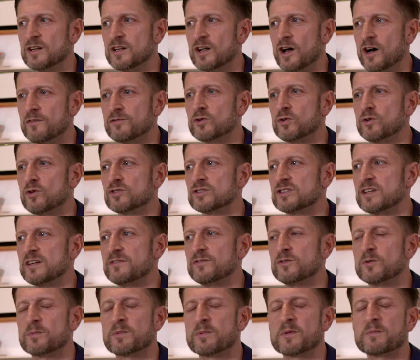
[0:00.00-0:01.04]
Of course,
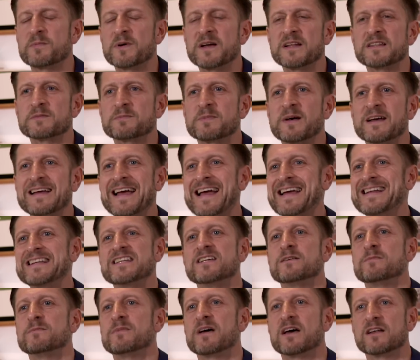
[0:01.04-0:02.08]
if you're prepared to pay
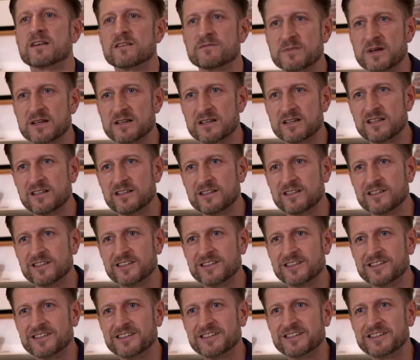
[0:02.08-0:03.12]
any amount of money,
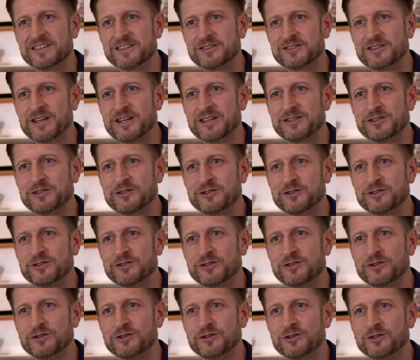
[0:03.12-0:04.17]
then
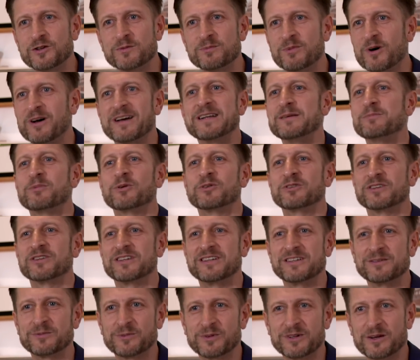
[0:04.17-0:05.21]
you can buy
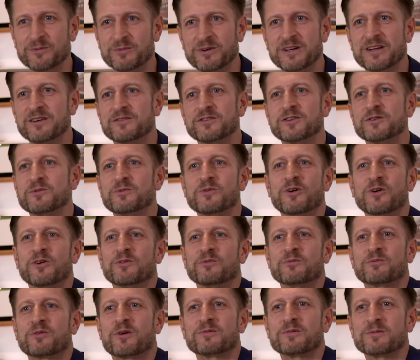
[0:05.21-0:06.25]
anybody whenever you
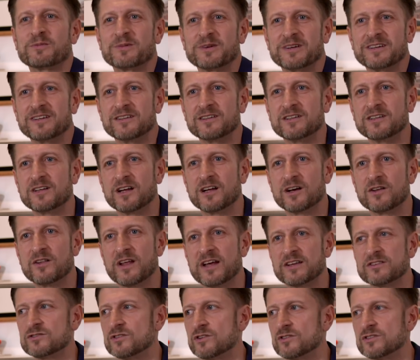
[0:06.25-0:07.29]
want, probably. You know,
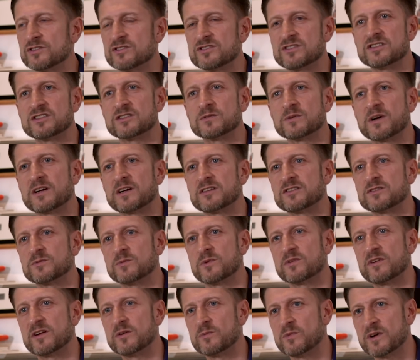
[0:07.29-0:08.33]
that's not the situation
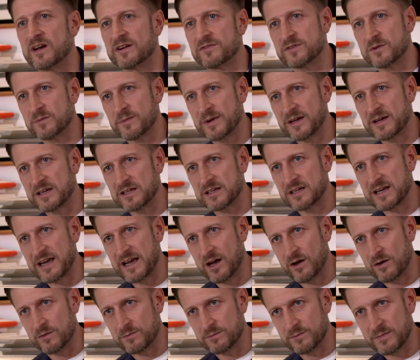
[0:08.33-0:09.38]
we're in. We have to make
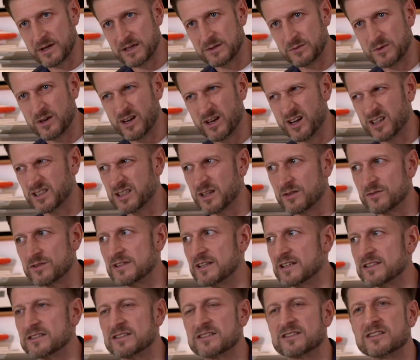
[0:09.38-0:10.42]
our money work. I don't think
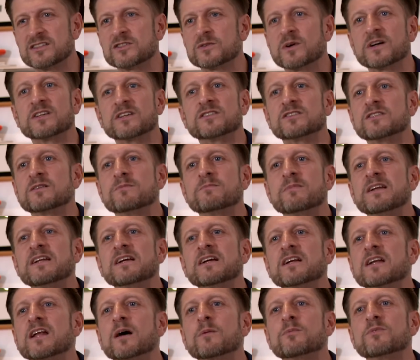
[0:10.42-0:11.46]
that's the situation that many
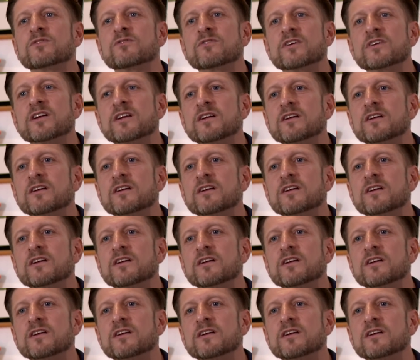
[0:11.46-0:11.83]
clubs are in.